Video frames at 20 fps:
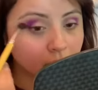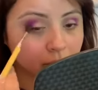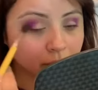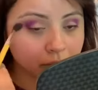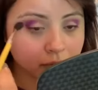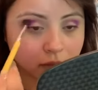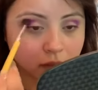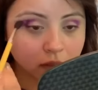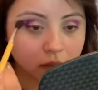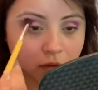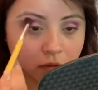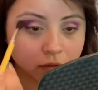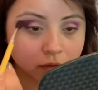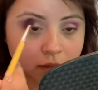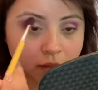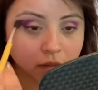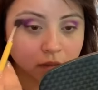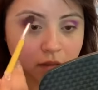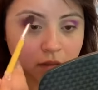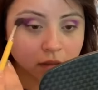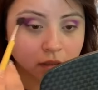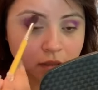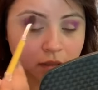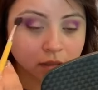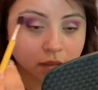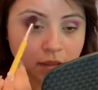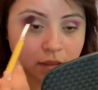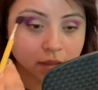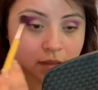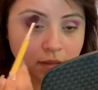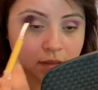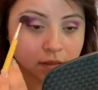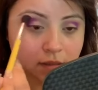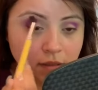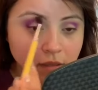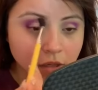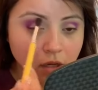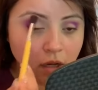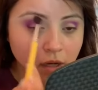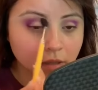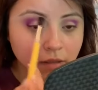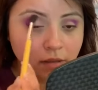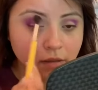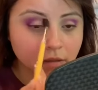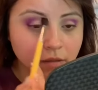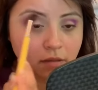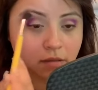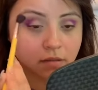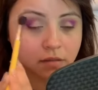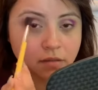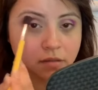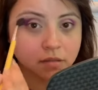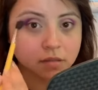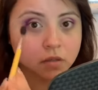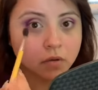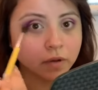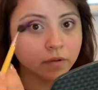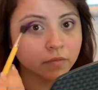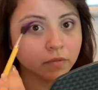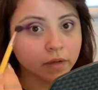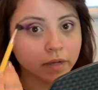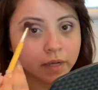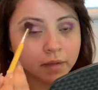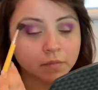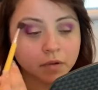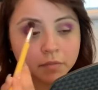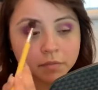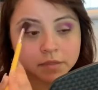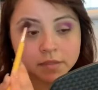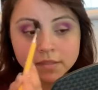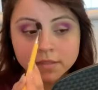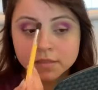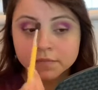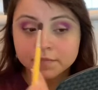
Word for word: but no thank god he did not so FYI mamas